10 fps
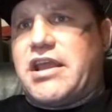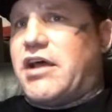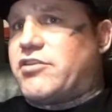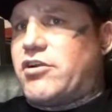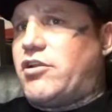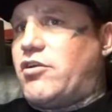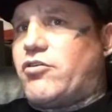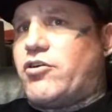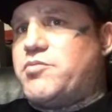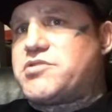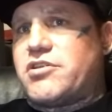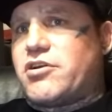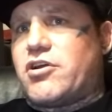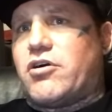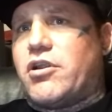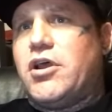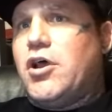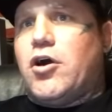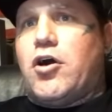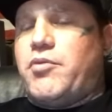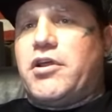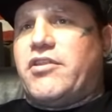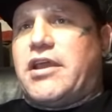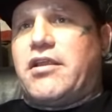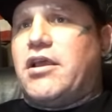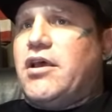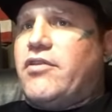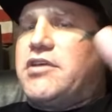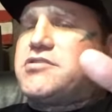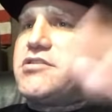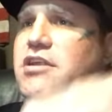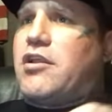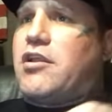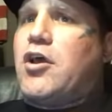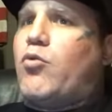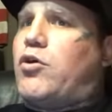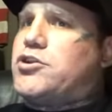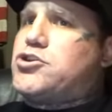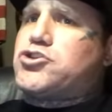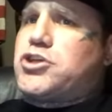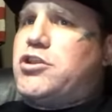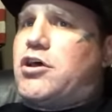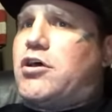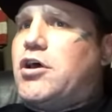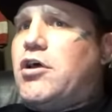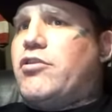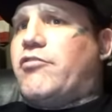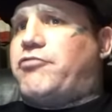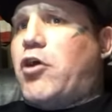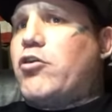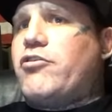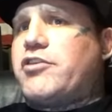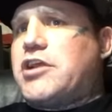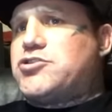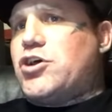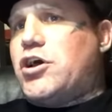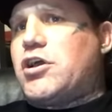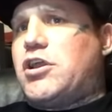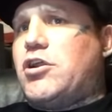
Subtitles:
and they got their little groups, and they're going, oh, but and well, did you see the photo that they took?